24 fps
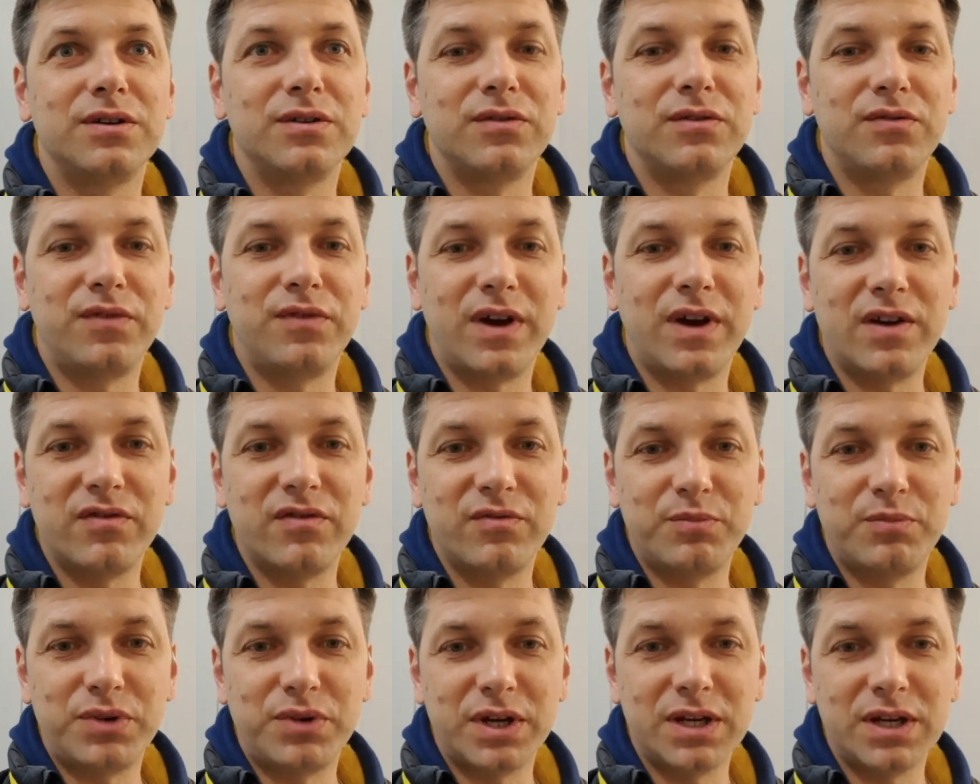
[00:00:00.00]

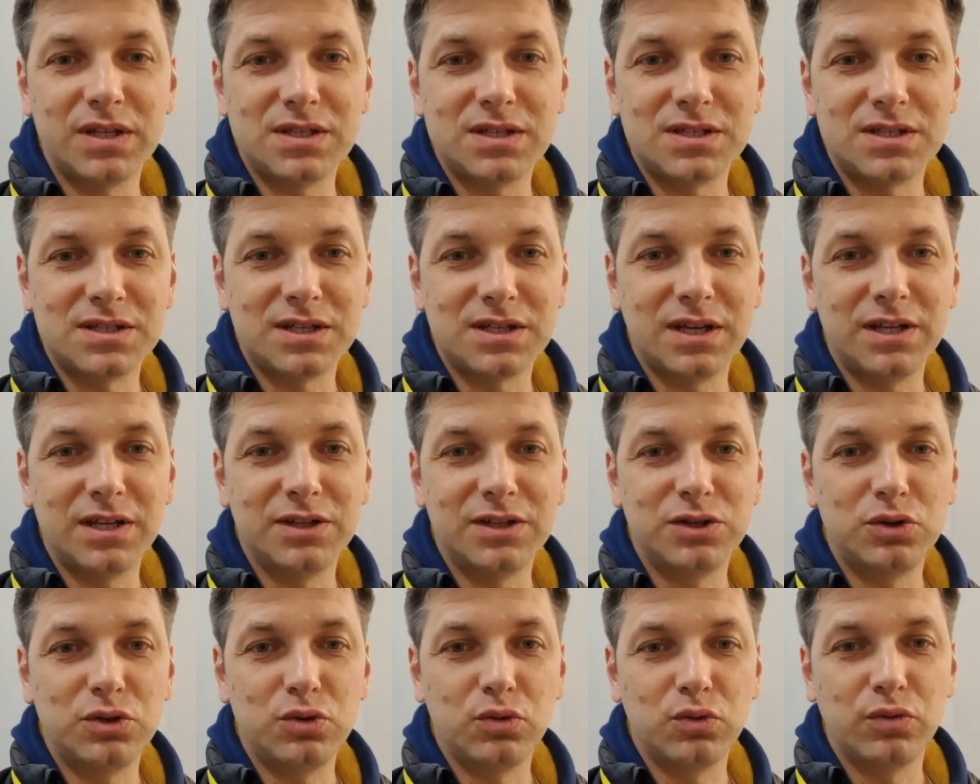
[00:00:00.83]
five breads
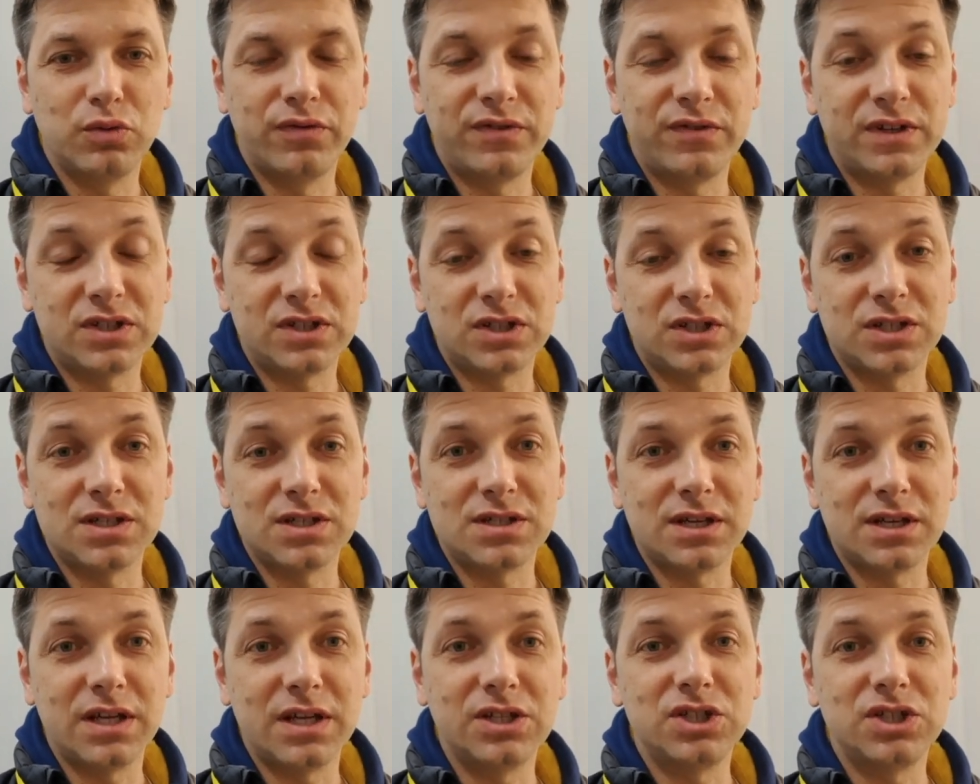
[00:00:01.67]
and two
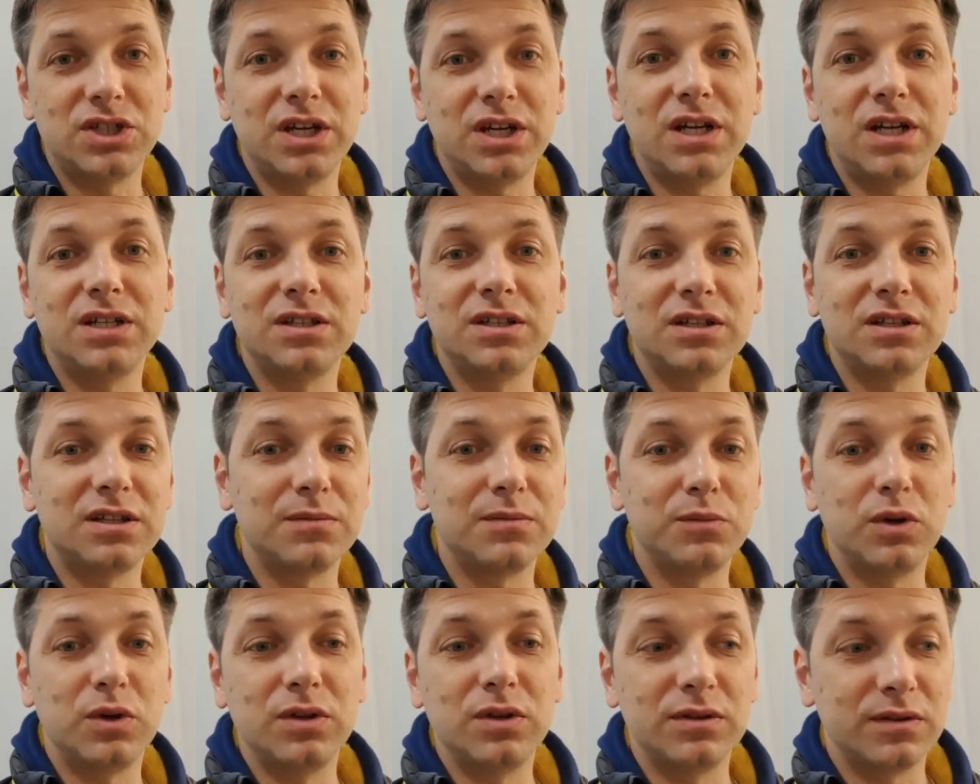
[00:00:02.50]
fishes and shared it
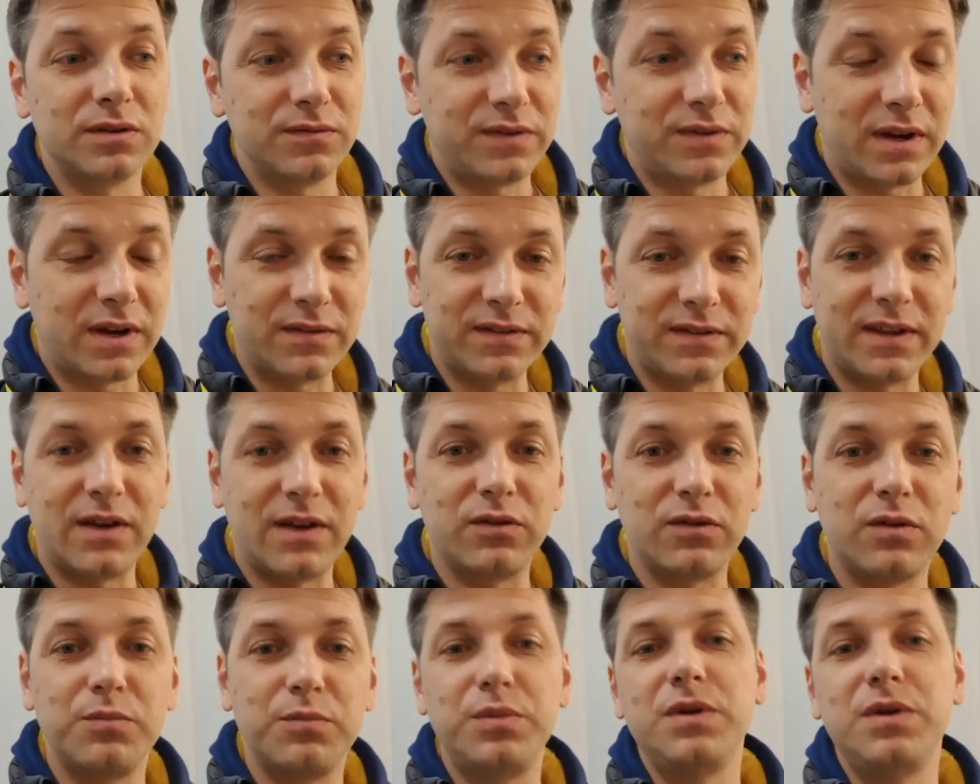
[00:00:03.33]
among
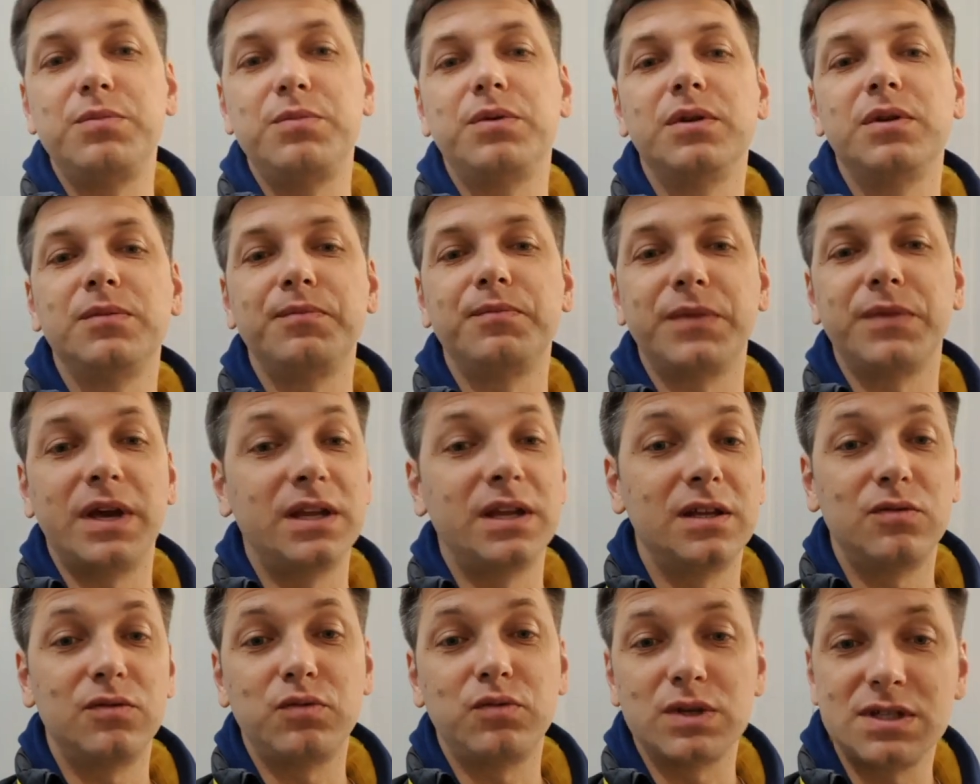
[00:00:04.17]
5,000 people,
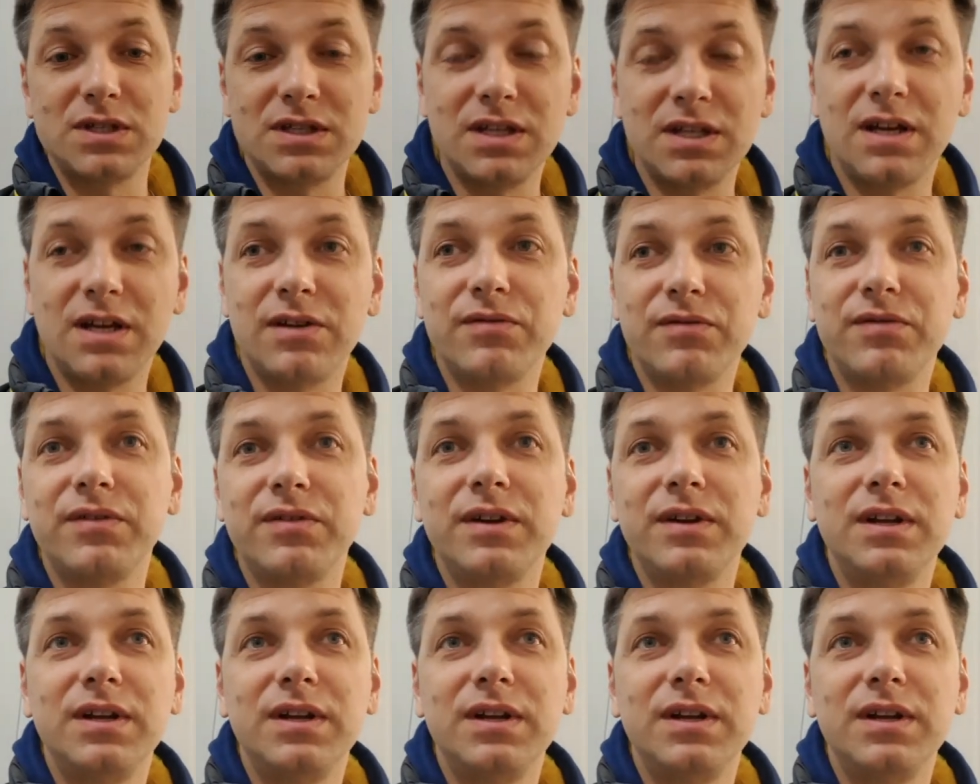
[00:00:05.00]
and it was enough.